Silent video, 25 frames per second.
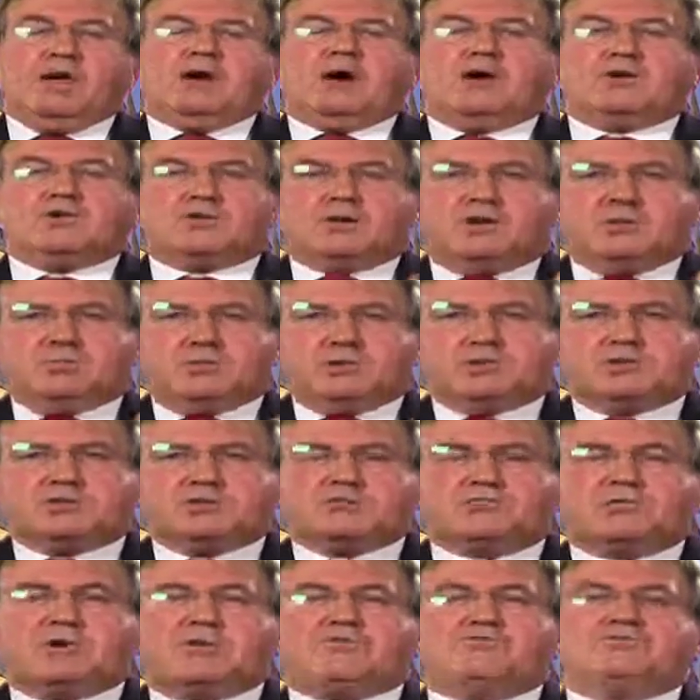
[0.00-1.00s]
I'll come on
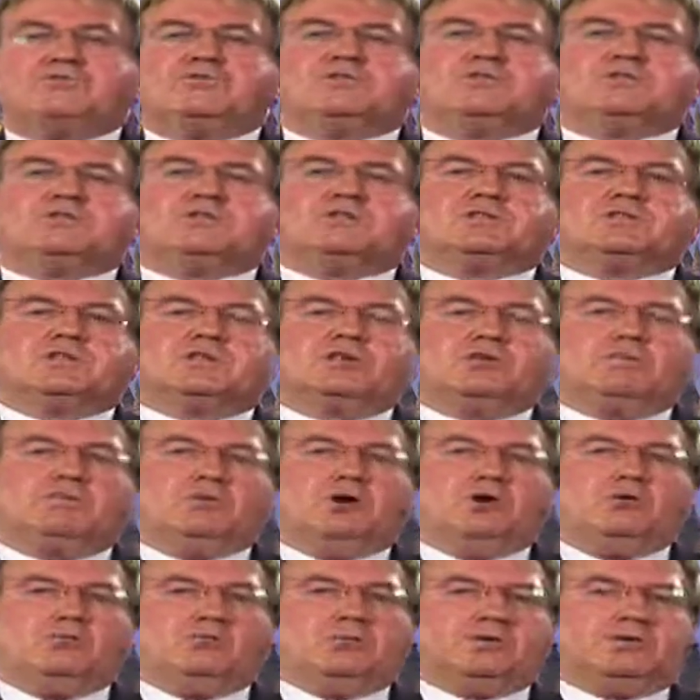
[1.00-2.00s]
to references in a
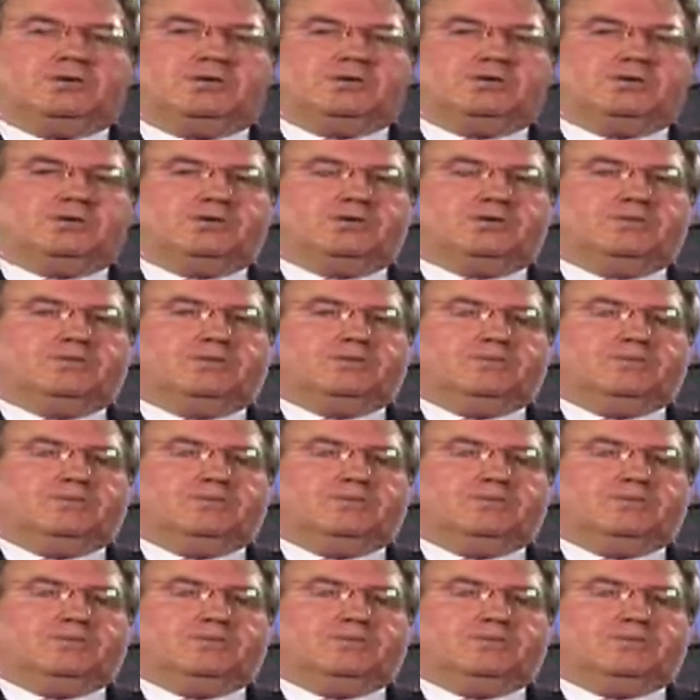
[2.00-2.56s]
moment.